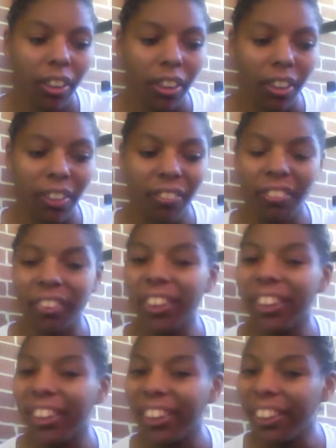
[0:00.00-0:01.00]
It's
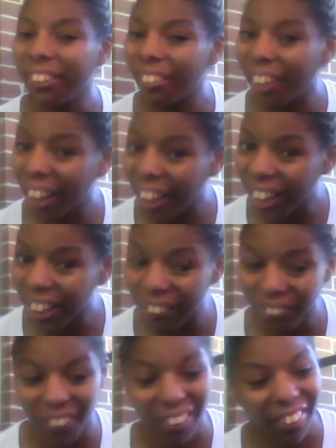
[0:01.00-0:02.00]
the Etain
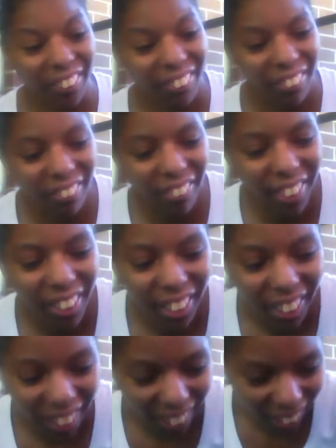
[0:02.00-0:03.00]
products.
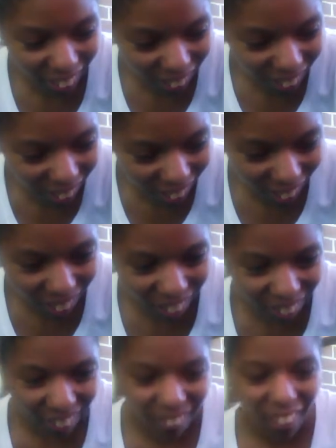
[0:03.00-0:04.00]
And I know
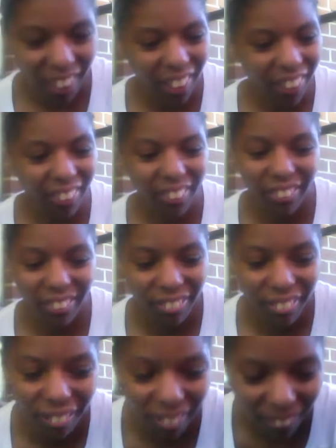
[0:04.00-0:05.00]
everybody
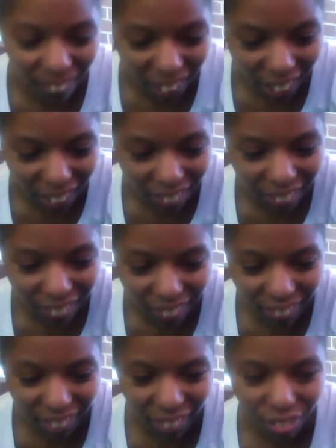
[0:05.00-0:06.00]
just about
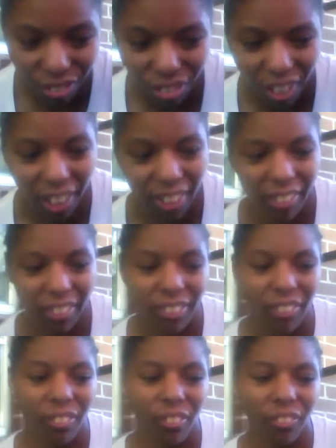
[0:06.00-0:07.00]
has tried
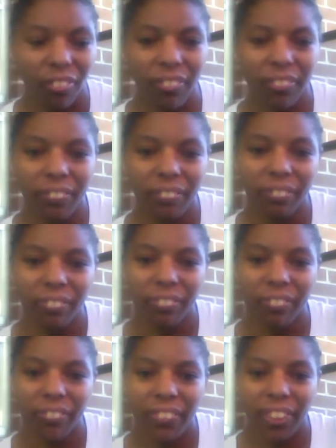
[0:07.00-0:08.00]
these.
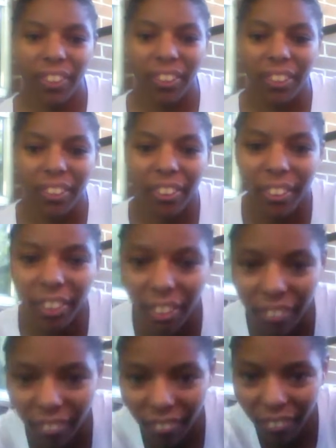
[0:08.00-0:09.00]

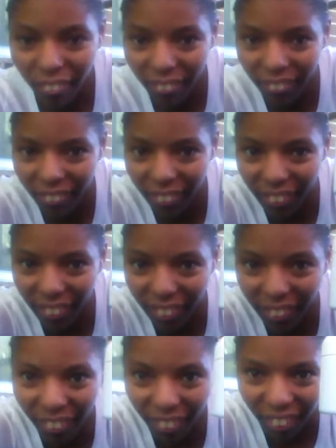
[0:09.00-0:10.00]
Yes,
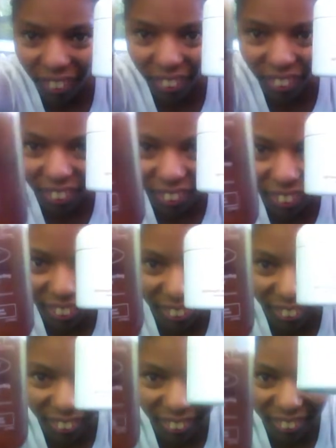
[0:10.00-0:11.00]
Etain,
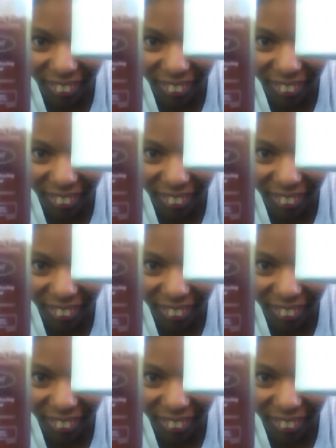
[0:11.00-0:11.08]
y'all.